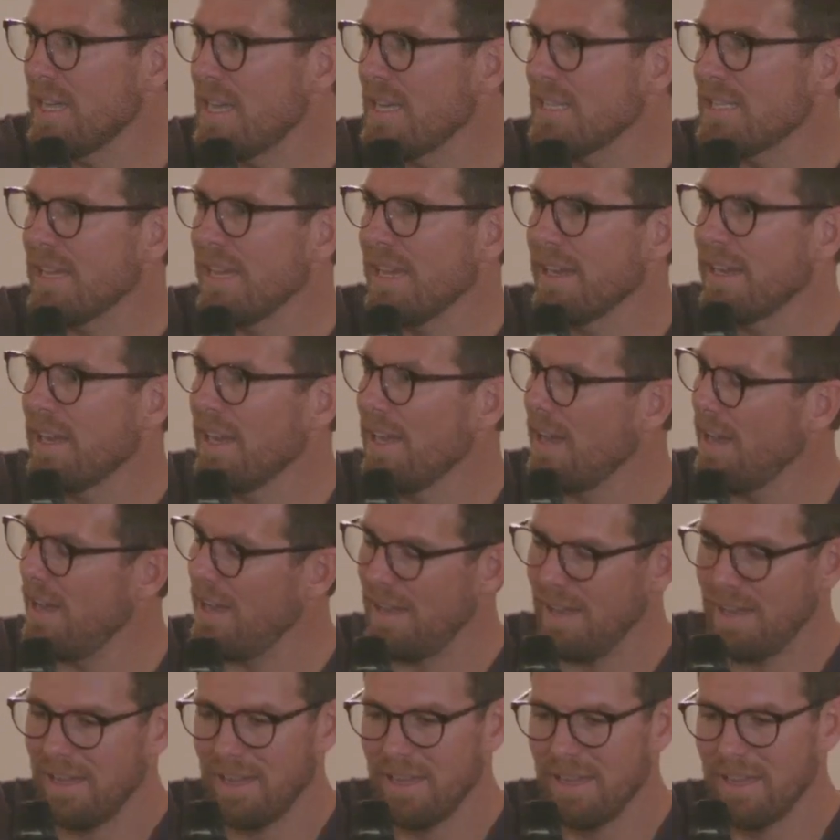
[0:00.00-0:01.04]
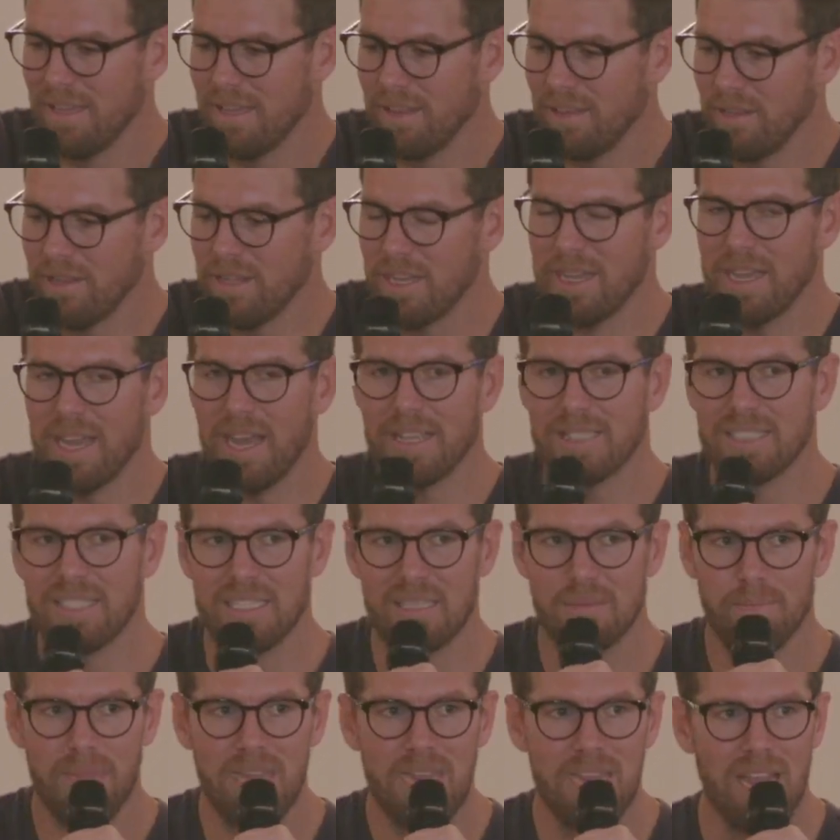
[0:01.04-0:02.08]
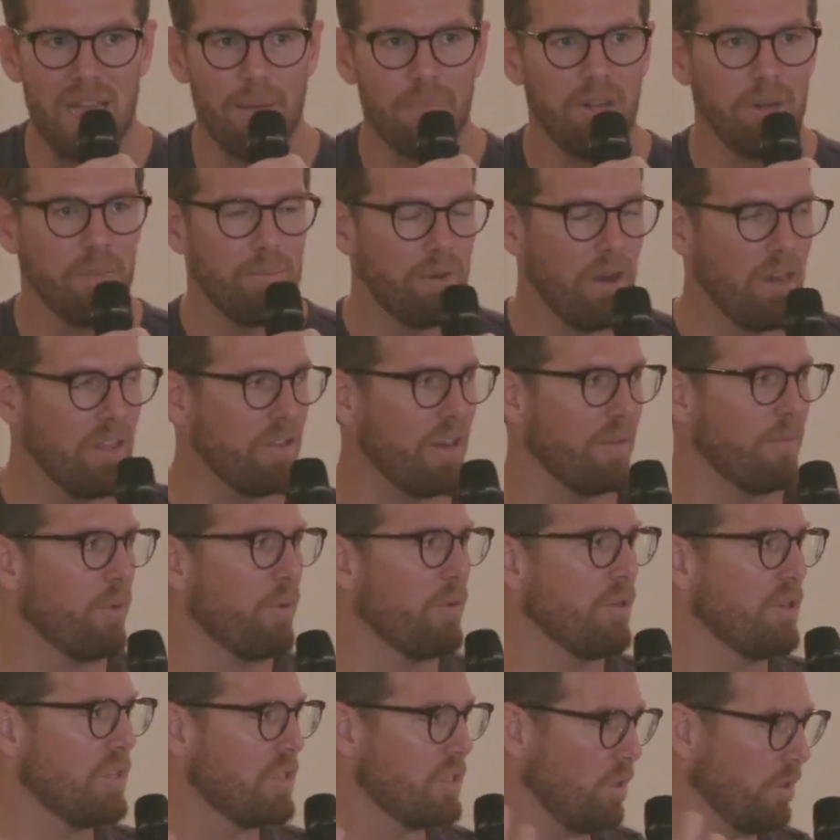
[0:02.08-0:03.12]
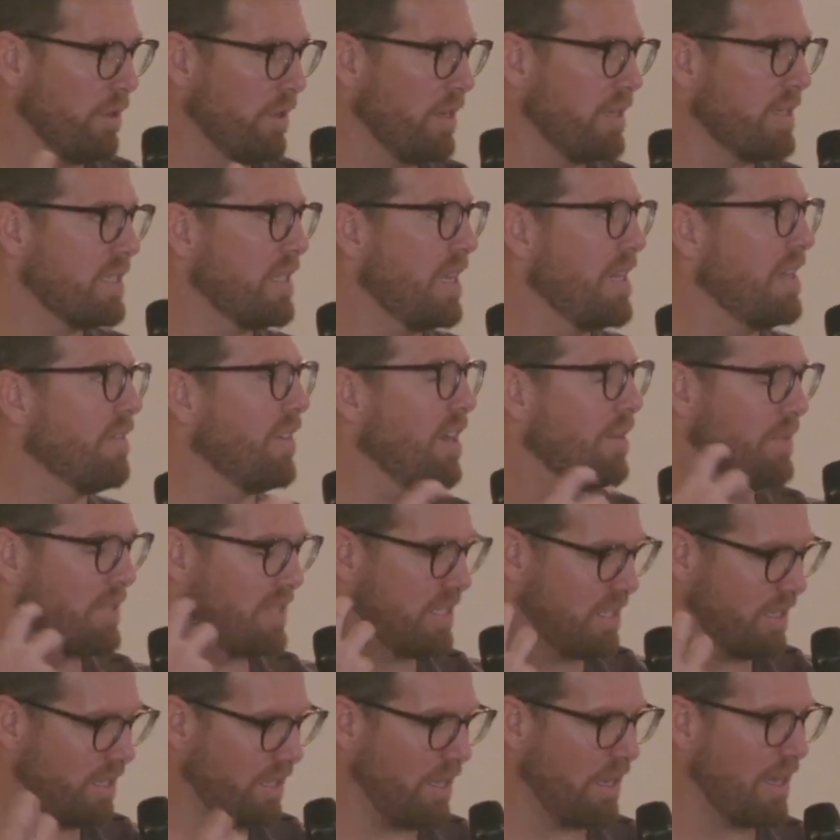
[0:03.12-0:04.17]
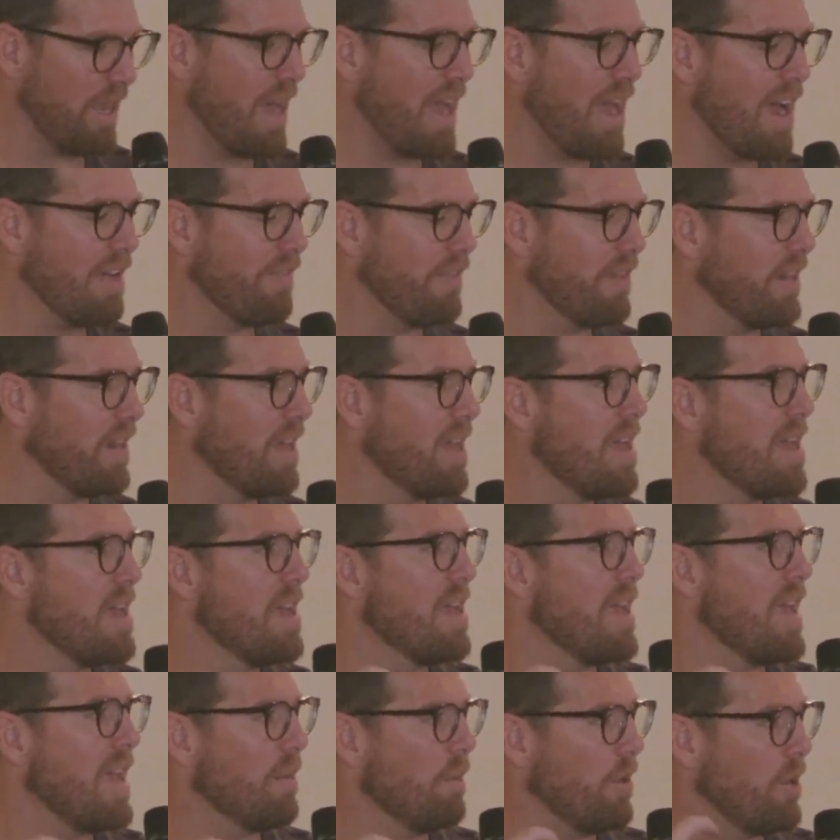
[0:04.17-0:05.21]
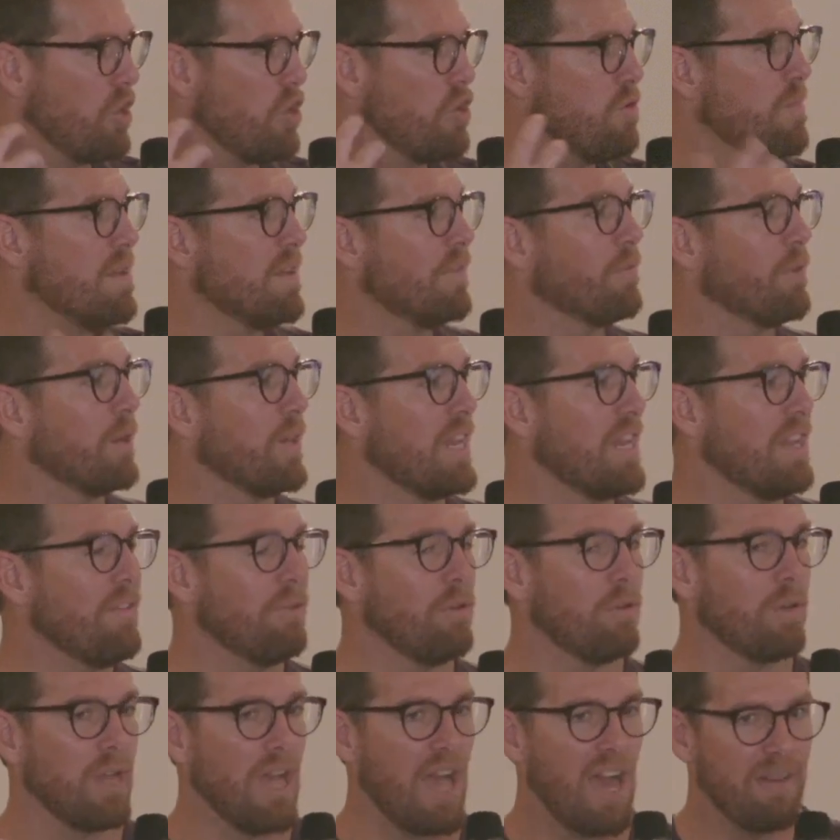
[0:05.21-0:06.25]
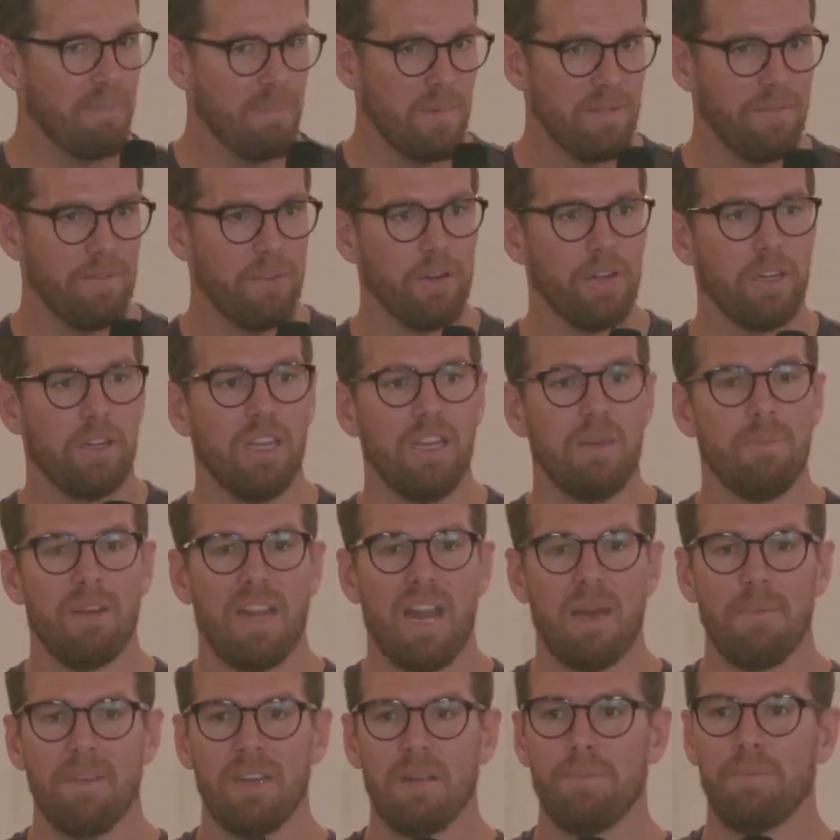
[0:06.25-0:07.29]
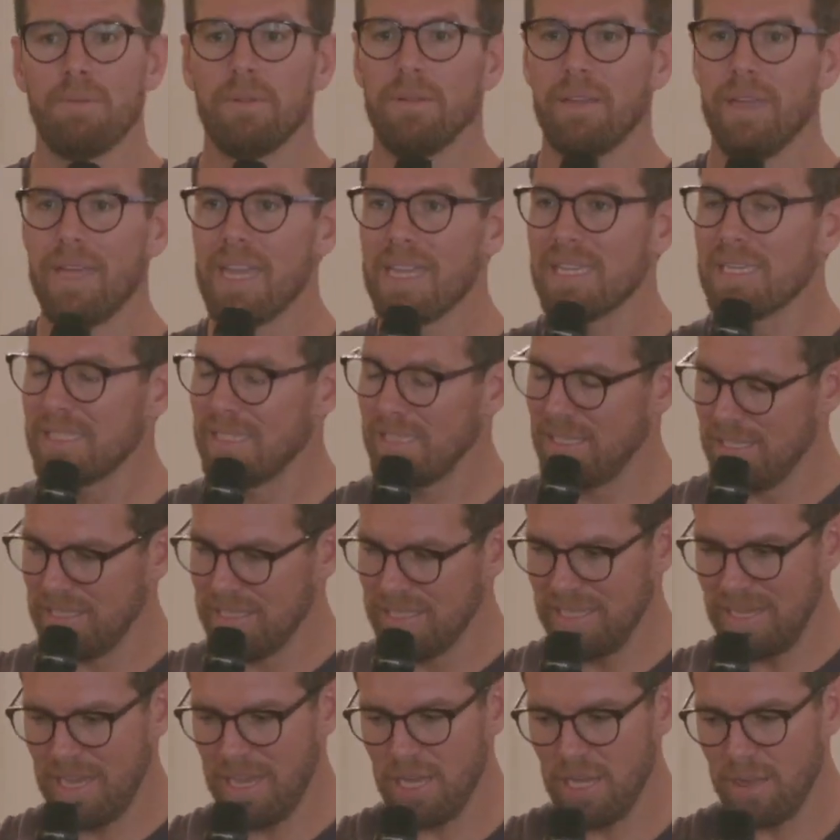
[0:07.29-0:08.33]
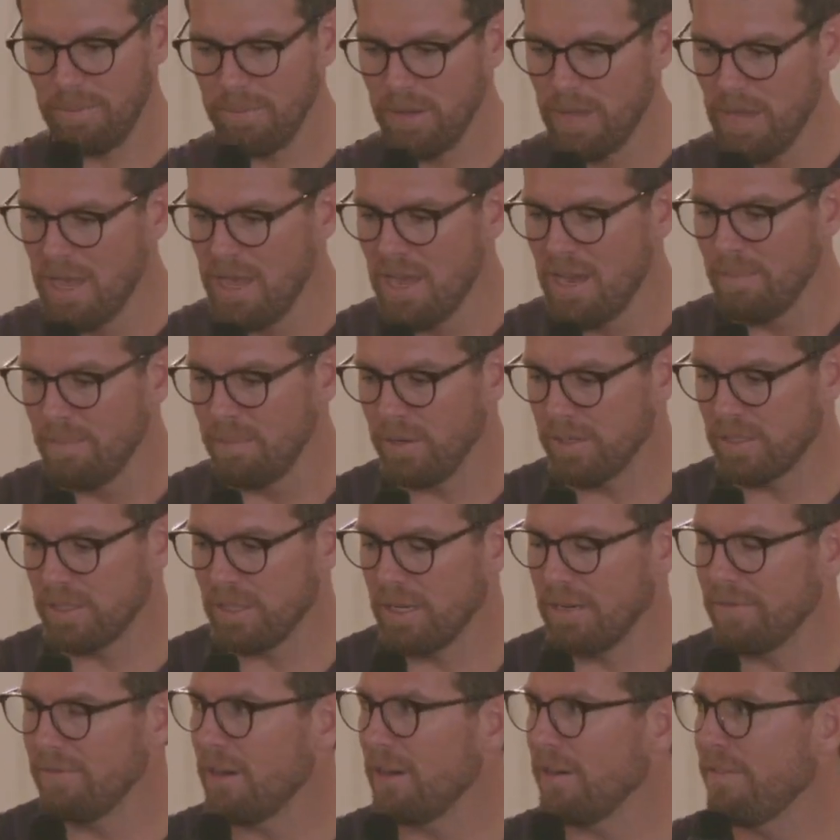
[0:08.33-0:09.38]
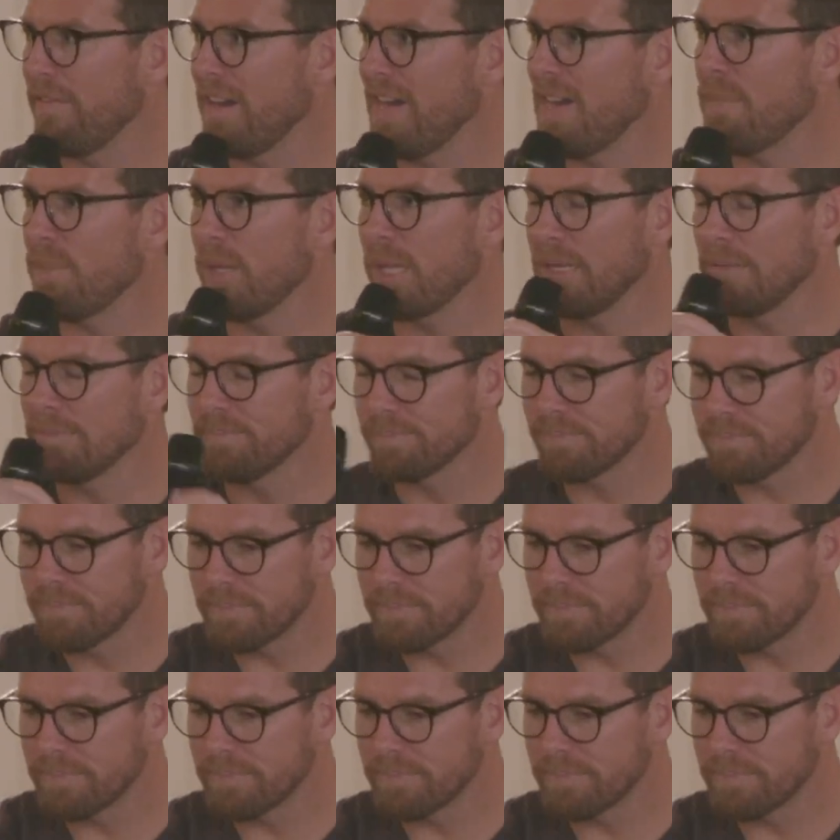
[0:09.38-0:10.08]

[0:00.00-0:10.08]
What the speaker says: he's like, look, you guys, it's me. I'm your brother. I'm the one you sold into slavery. I'm still alive. And what you meant for evil, God meant for good, but I'm in a place to help preserve our family.